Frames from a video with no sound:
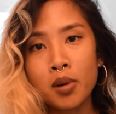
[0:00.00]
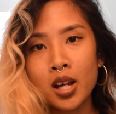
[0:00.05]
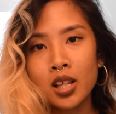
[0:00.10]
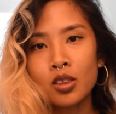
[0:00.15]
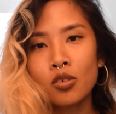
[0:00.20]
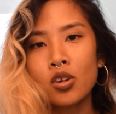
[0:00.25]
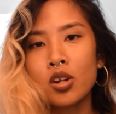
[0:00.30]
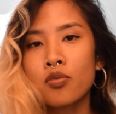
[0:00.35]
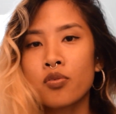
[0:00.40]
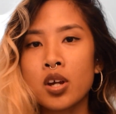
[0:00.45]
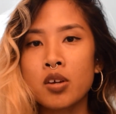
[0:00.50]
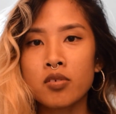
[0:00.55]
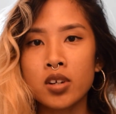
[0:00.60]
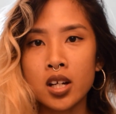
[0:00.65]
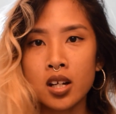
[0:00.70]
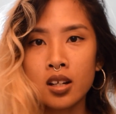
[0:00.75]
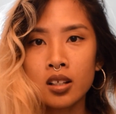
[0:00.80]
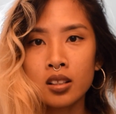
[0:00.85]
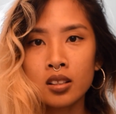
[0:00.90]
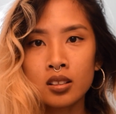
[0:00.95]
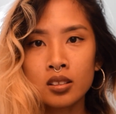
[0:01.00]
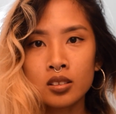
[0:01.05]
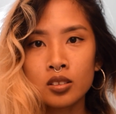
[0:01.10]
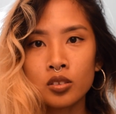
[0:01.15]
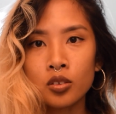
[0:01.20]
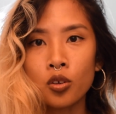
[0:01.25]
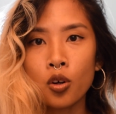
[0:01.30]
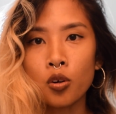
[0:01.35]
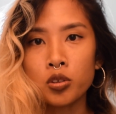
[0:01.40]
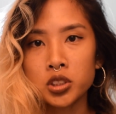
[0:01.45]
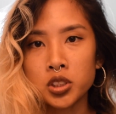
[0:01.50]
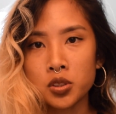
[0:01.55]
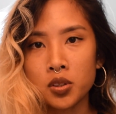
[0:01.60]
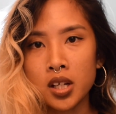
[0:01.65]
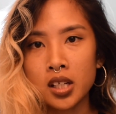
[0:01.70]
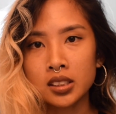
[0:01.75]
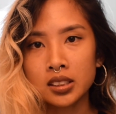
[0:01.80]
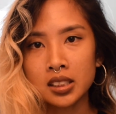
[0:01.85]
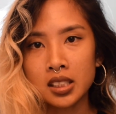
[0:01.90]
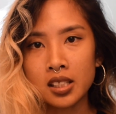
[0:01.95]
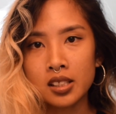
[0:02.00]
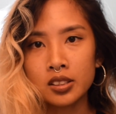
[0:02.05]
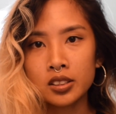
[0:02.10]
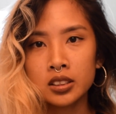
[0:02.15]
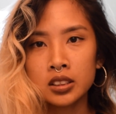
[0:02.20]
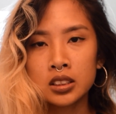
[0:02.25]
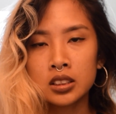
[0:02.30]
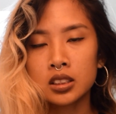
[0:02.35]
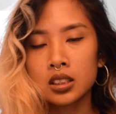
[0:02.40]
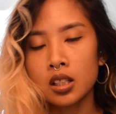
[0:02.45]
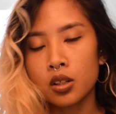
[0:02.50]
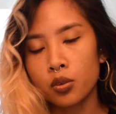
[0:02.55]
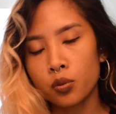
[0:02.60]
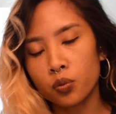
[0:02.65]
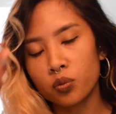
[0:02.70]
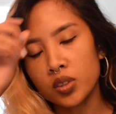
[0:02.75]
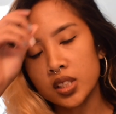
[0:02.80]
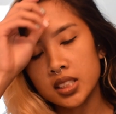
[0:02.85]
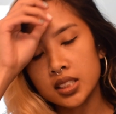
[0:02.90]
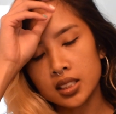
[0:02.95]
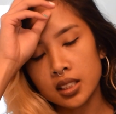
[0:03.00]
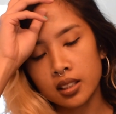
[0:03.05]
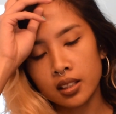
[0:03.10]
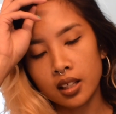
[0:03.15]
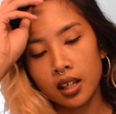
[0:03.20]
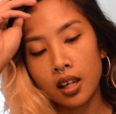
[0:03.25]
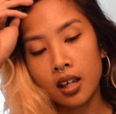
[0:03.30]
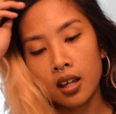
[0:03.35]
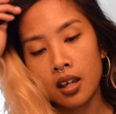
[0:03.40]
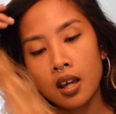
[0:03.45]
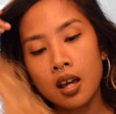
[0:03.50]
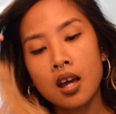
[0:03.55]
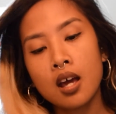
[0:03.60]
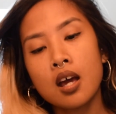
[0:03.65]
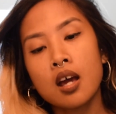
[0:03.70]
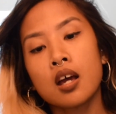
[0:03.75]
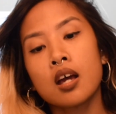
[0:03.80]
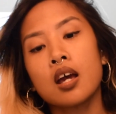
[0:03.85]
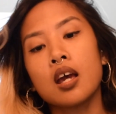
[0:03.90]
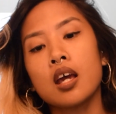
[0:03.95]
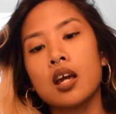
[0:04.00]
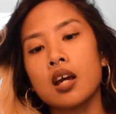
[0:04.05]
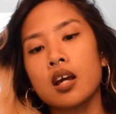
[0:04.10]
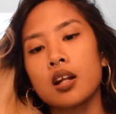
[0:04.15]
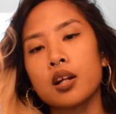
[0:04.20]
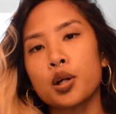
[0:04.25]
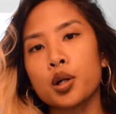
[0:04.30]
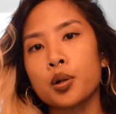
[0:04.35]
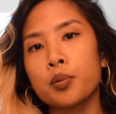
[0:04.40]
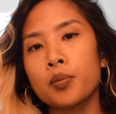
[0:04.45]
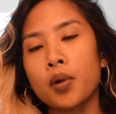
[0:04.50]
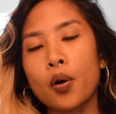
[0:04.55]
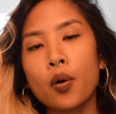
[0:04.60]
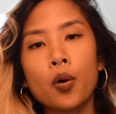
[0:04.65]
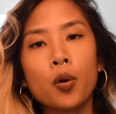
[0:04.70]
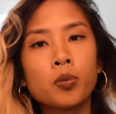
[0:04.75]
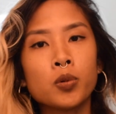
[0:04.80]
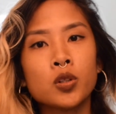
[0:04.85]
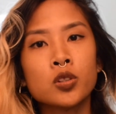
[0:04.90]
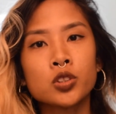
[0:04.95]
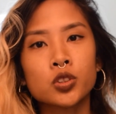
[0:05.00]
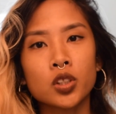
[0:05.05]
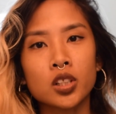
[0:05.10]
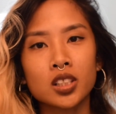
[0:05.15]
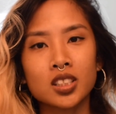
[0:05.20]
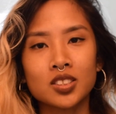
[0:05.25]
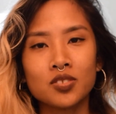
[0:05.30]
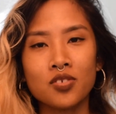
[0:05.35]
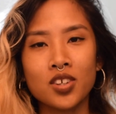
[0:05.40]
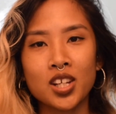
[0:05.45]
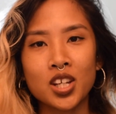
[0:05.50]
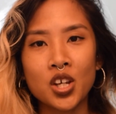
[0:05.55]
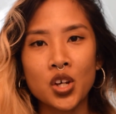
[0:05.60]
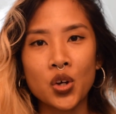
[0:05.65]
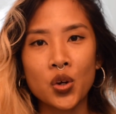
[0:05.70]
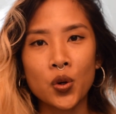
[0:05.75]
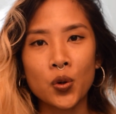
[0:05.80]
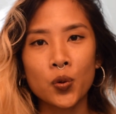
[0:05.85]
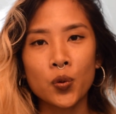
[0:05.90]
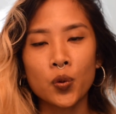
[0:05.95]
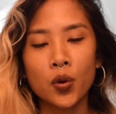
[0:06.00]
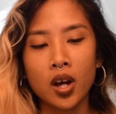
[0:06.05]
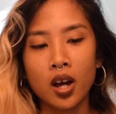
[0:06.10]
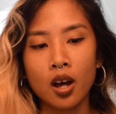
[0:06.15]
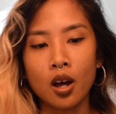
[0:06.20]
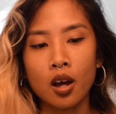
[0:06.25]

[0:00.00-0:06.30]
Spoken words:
my 3 favorite go-to hairstyles recently, and I hope you enjoyed this video.